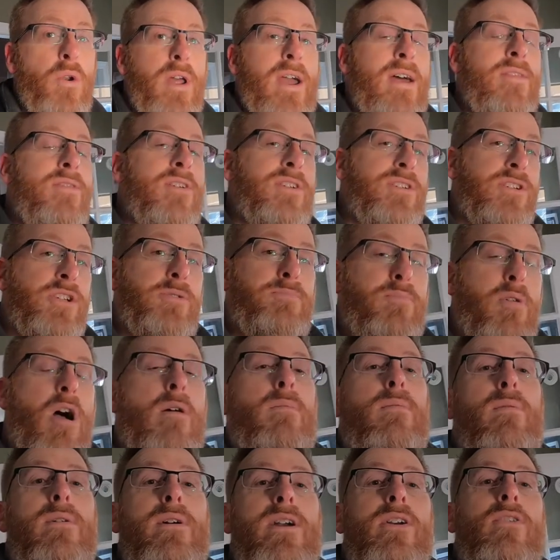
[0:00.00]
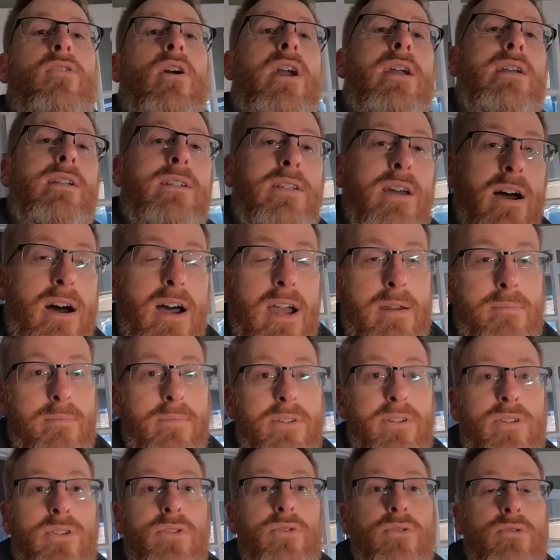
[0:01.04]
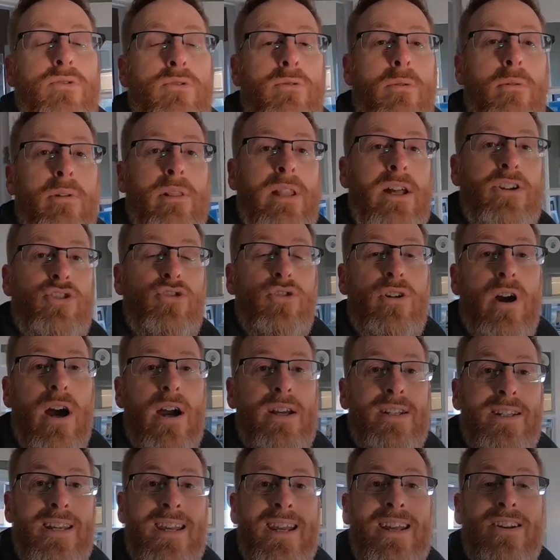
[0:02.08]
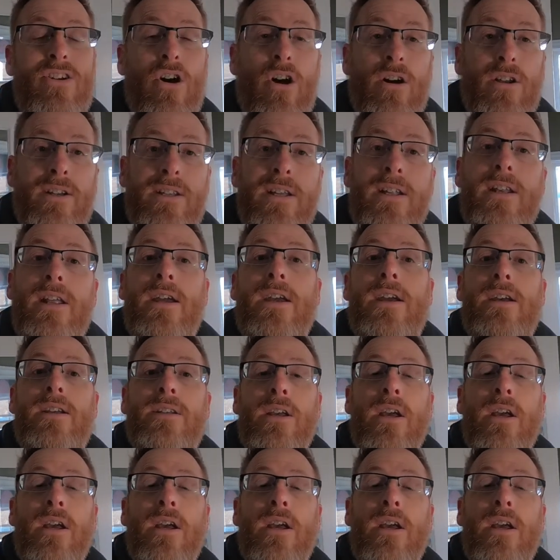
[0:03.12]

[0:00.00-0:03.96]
And this is probably a great time to let you guys in on today's